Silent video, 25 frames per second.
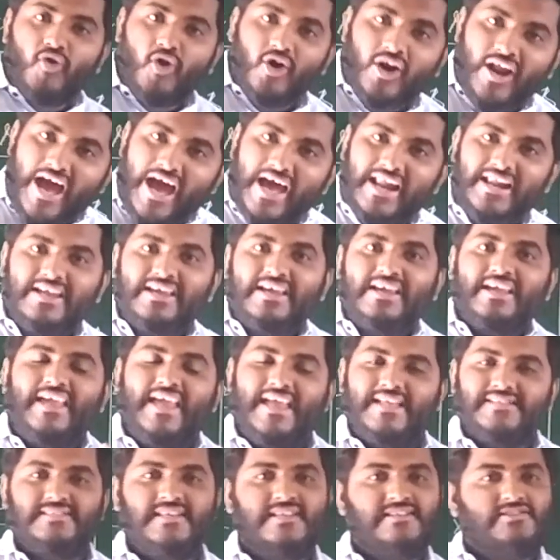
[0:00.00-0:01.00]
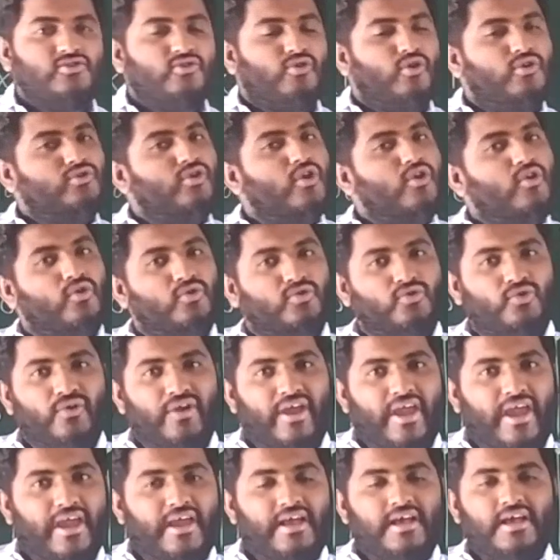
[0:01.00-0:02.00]
4R, AC is equal to root
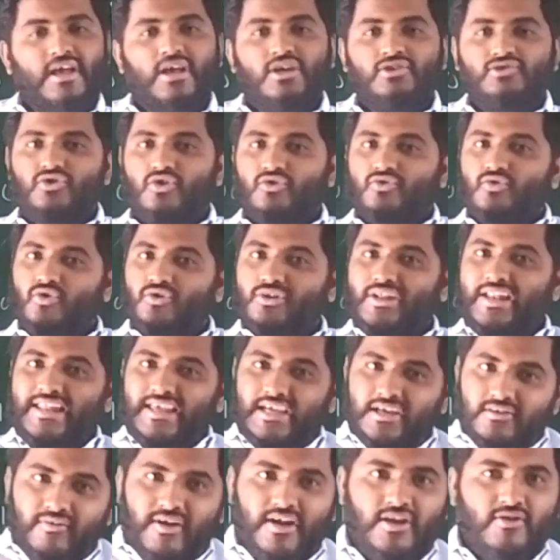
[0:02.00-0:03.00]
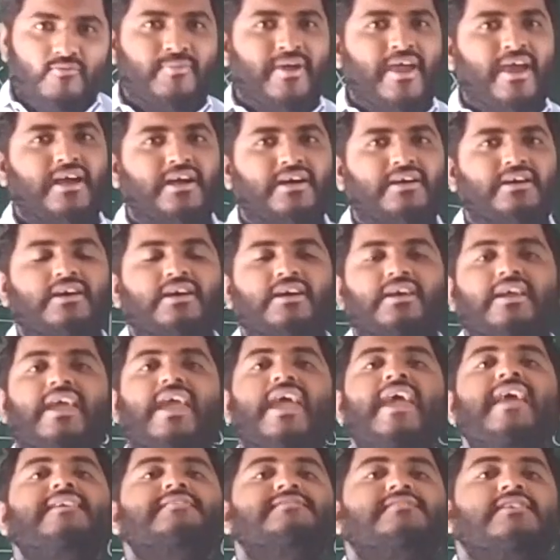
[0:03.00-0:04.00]
2a. So total equal you make,
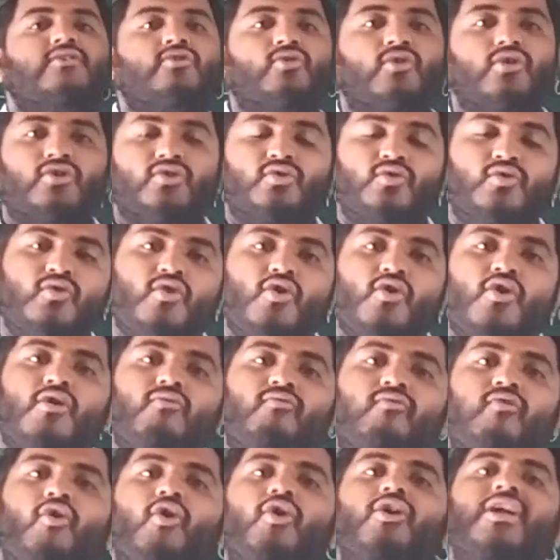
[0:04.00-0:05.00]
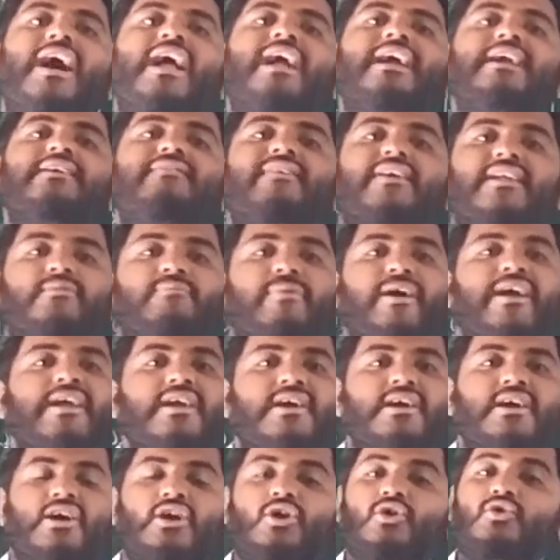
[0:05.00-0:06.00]
A is equal to 4R divided
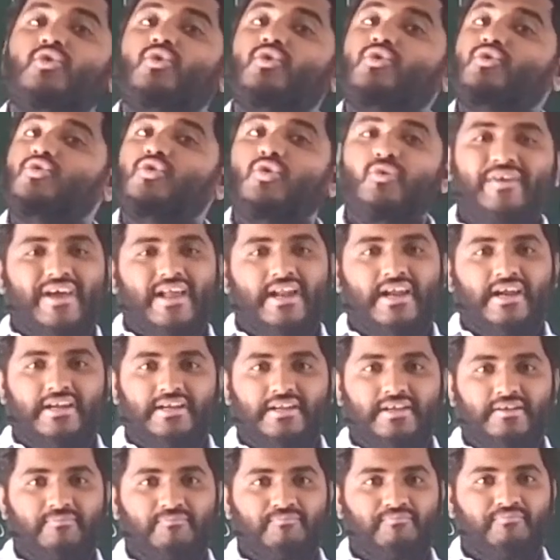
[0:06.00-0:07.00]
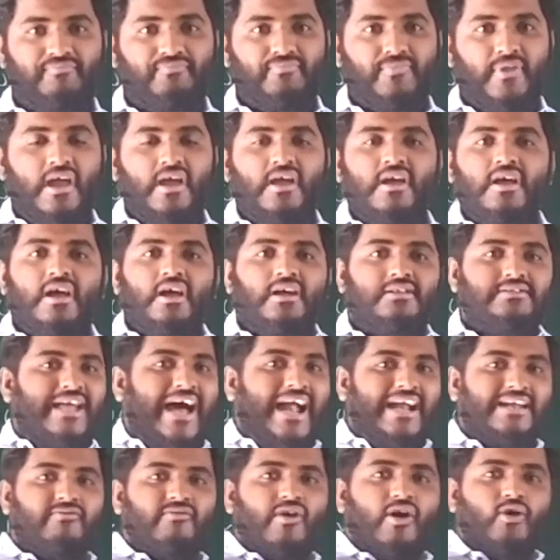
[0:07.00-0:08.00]
by root 2 we are getting.
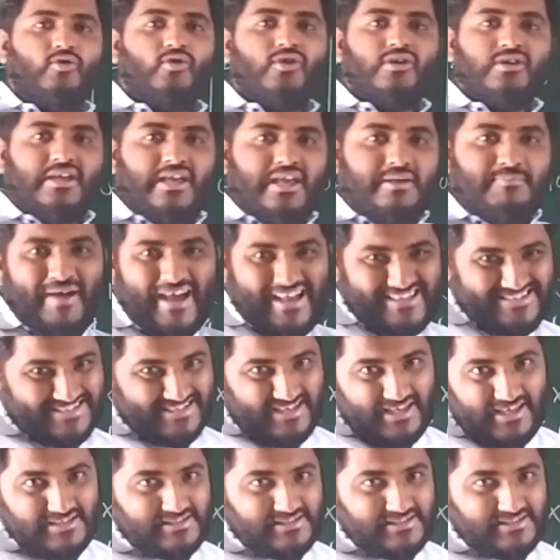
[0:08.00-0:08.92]
That we have to keep as it